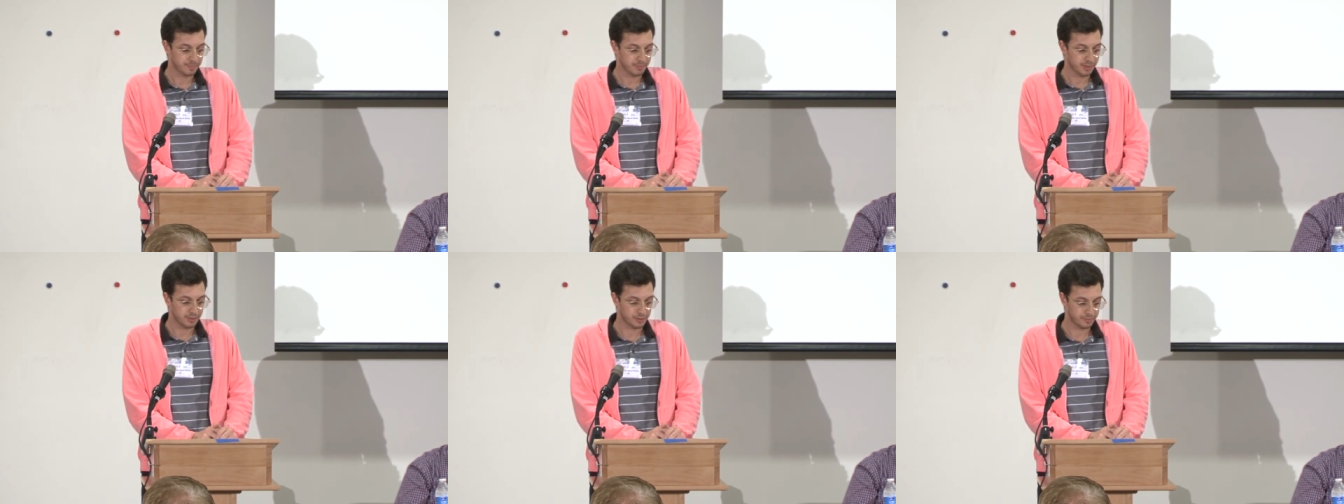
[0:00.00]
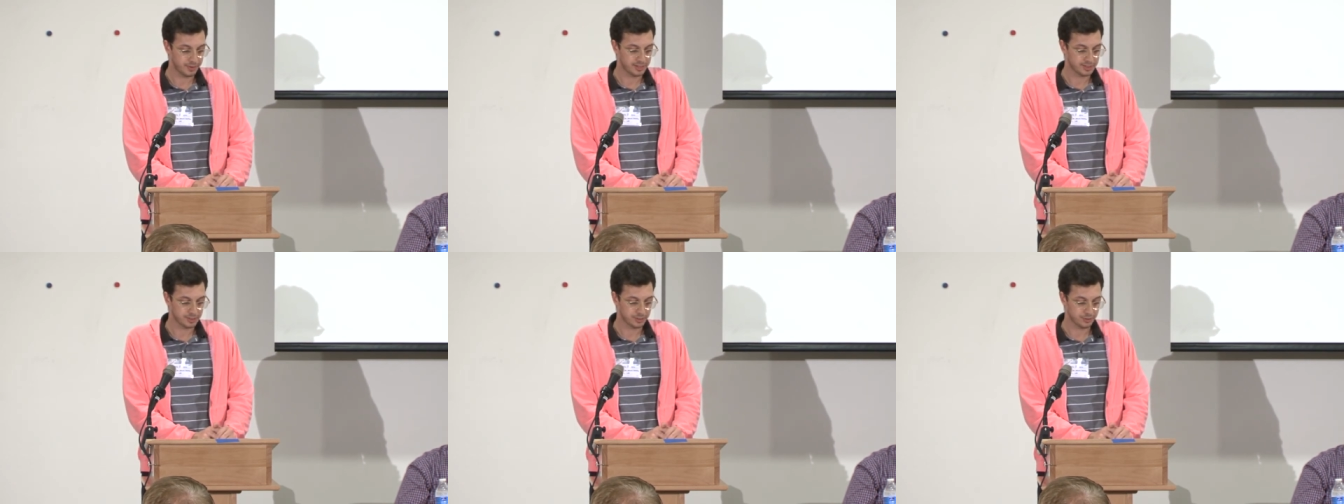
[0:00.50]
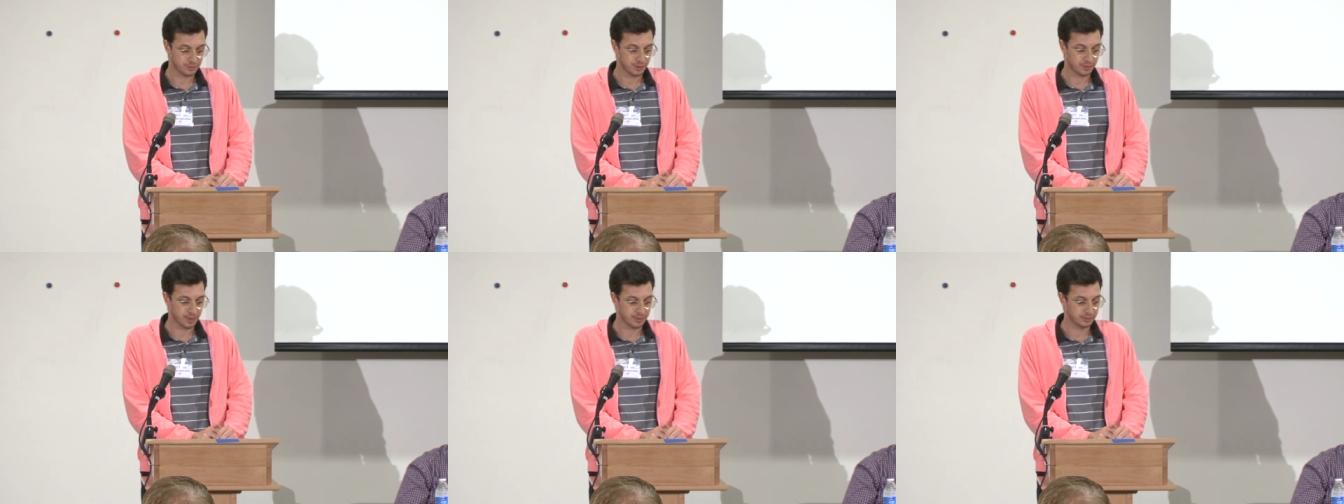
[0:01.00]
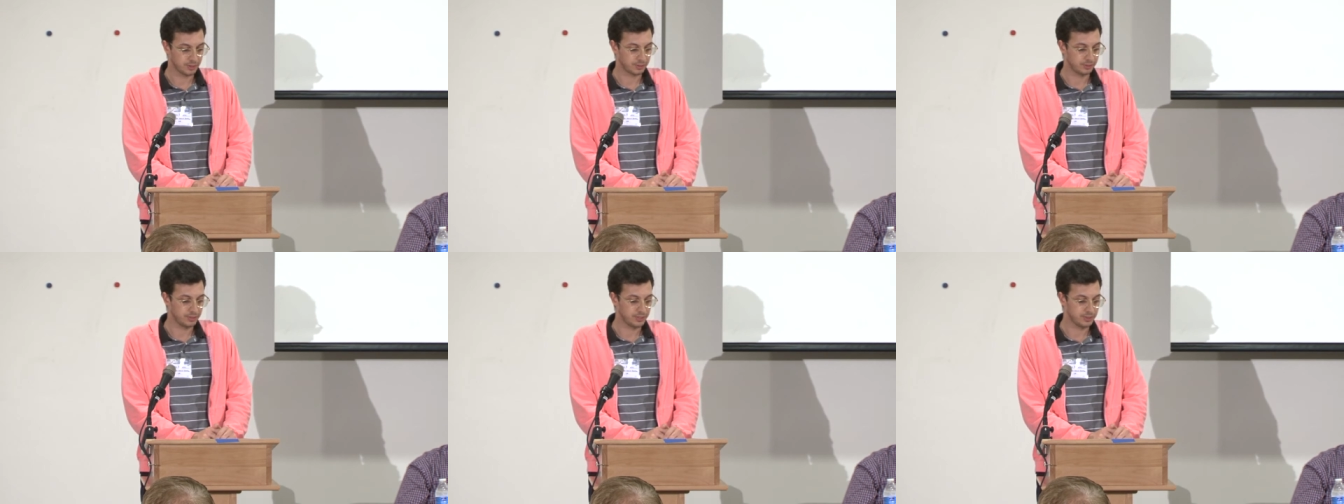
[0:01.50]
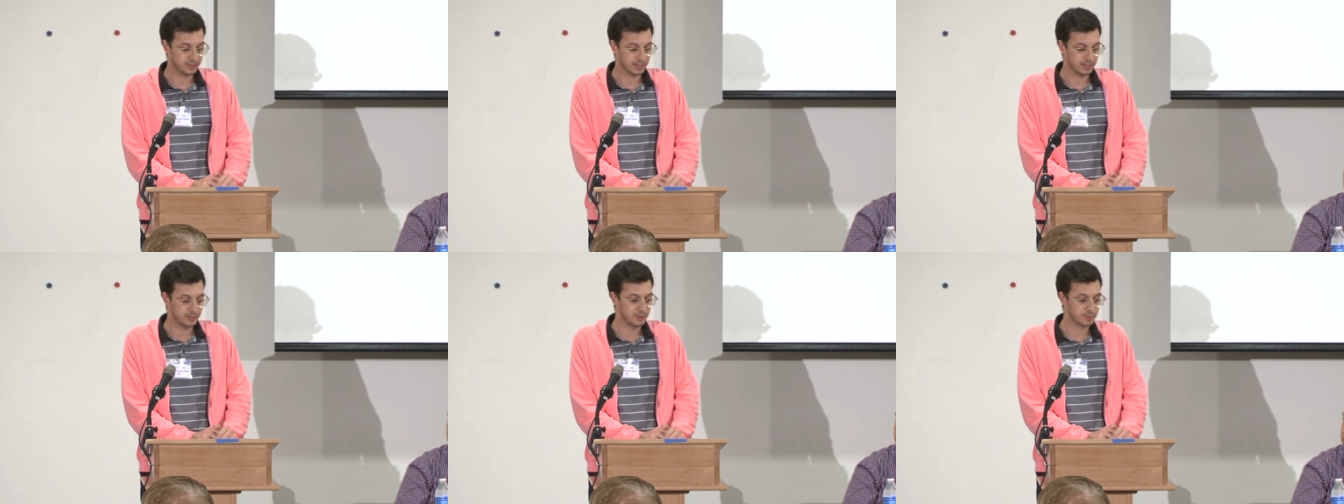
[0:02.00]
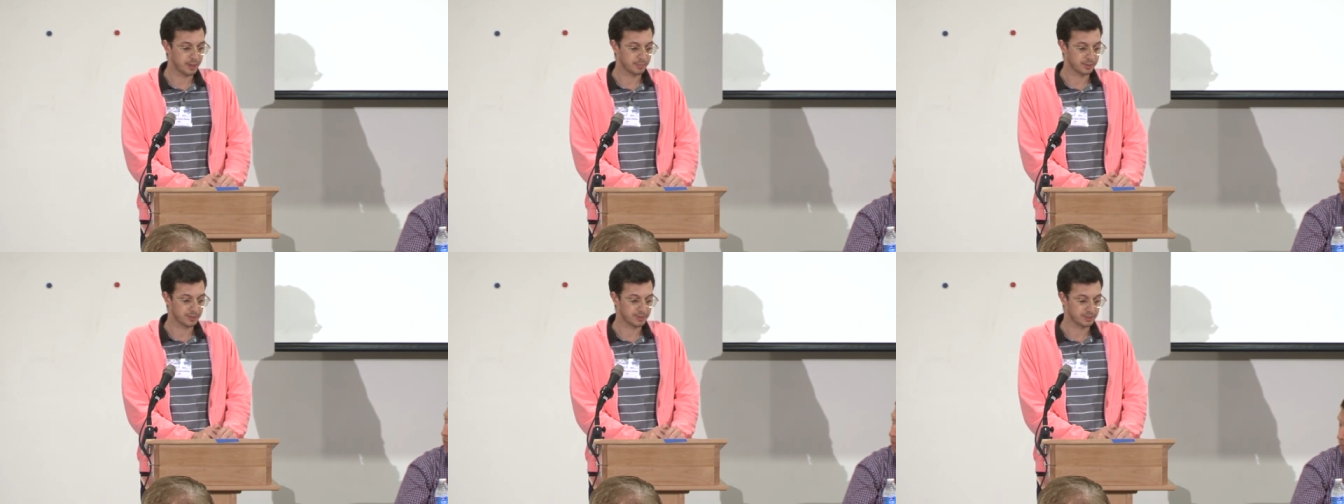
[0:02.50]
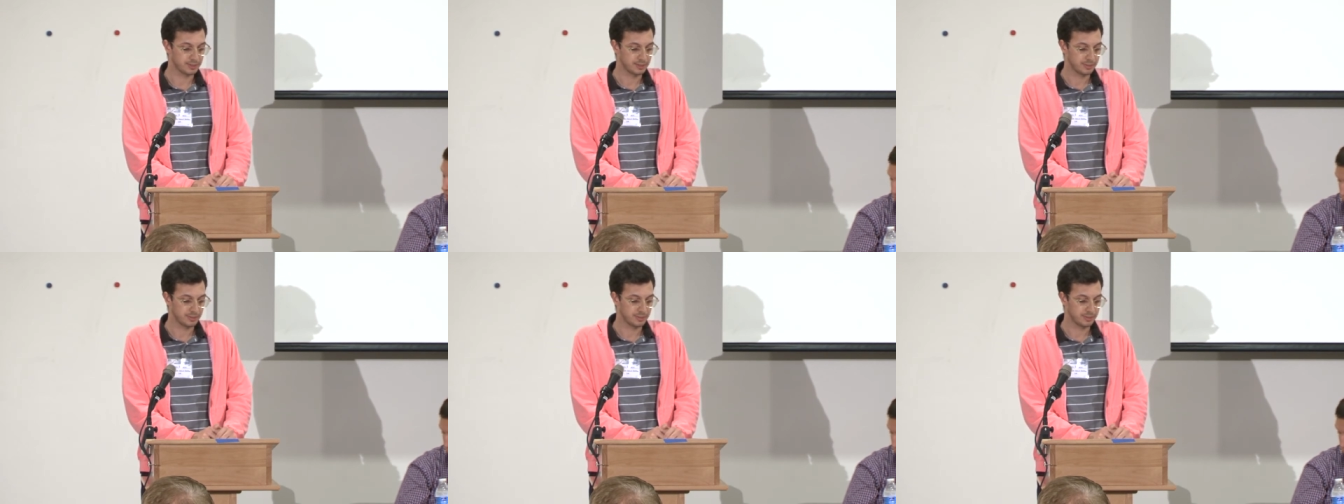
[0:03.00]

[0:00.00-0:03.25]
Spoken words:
and their faces are shown on the local news and in newspapers,